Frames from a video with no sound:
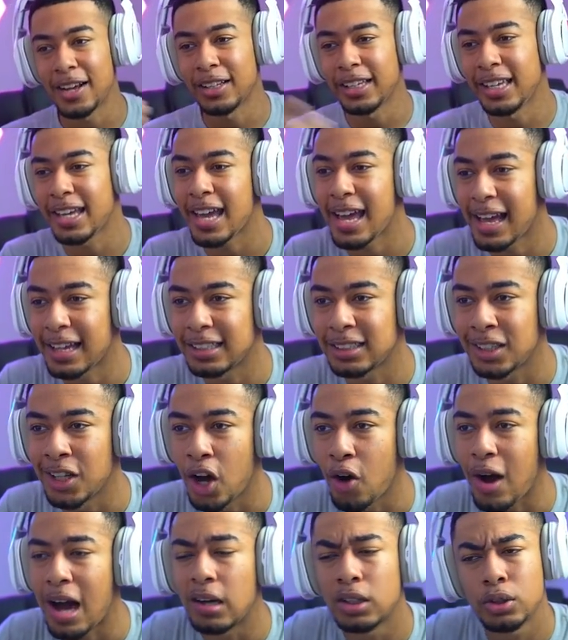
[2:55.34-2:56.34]
I'll let you guys
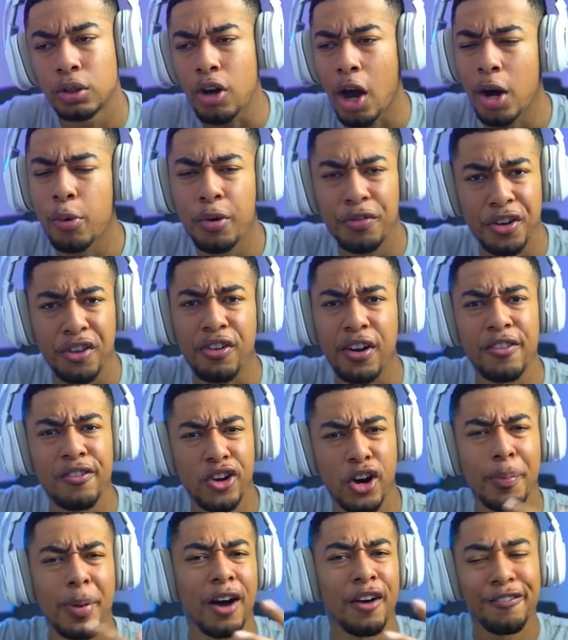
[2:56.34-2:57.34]
know, I was recording with a friend
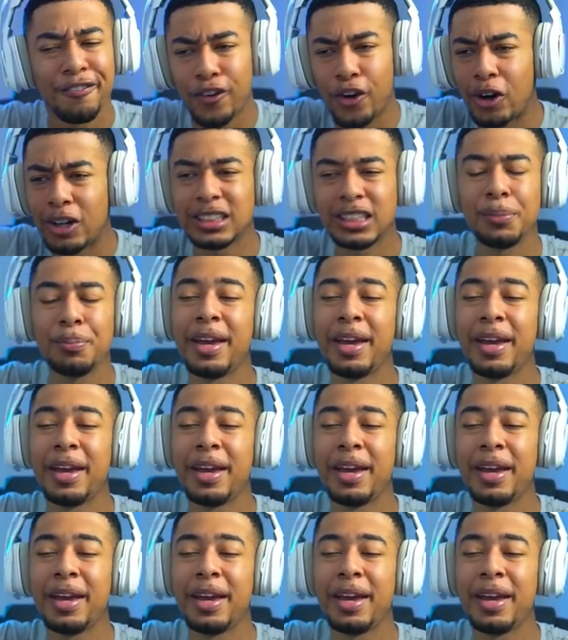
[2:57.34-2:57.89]
for about 40